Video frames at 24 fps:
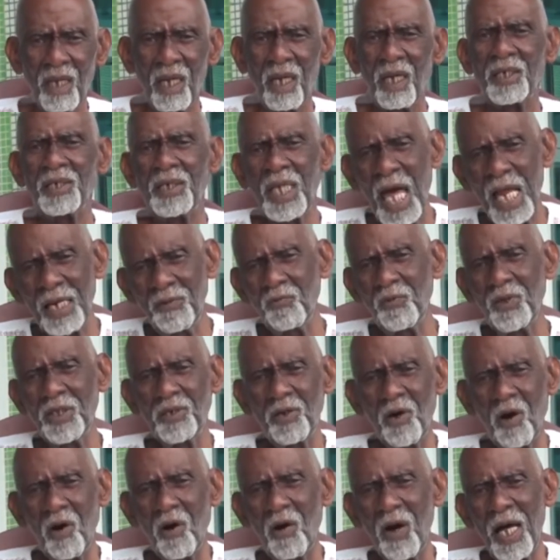Then we
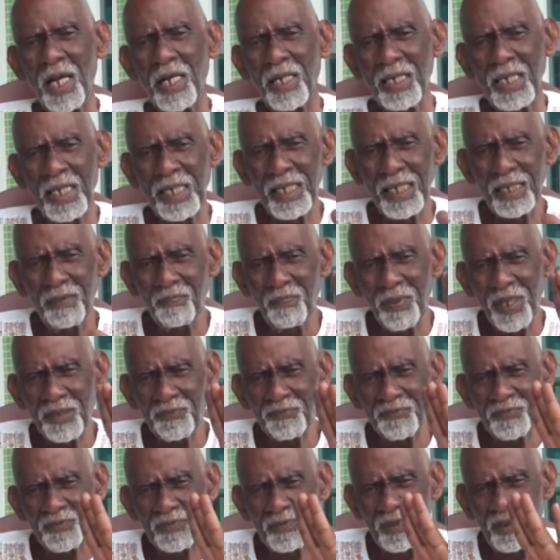go a little bit
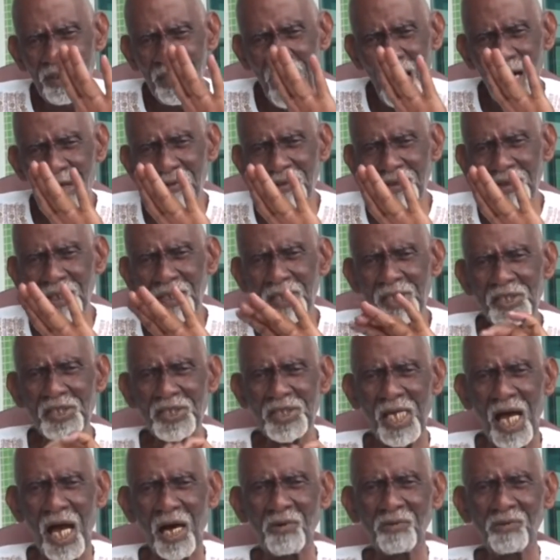now to the
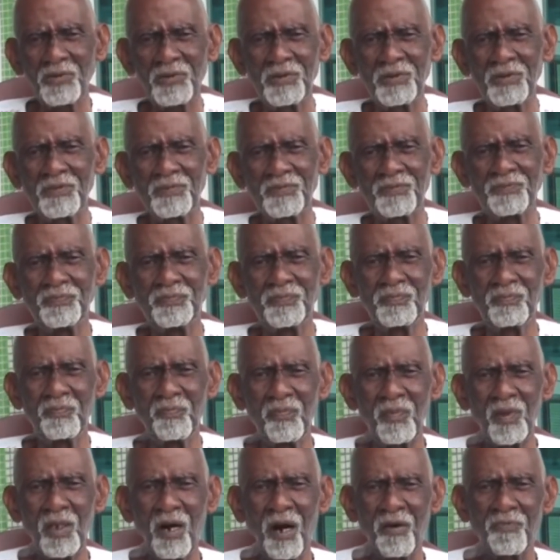south
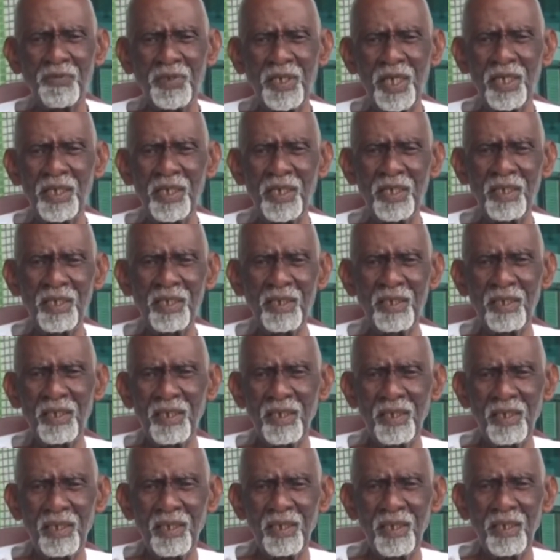of Guinea
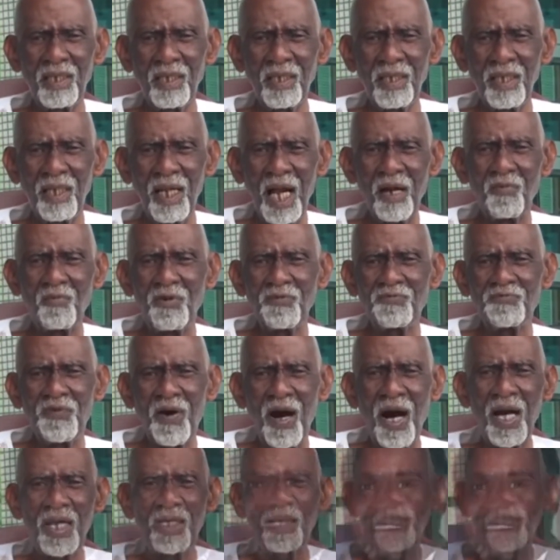and we find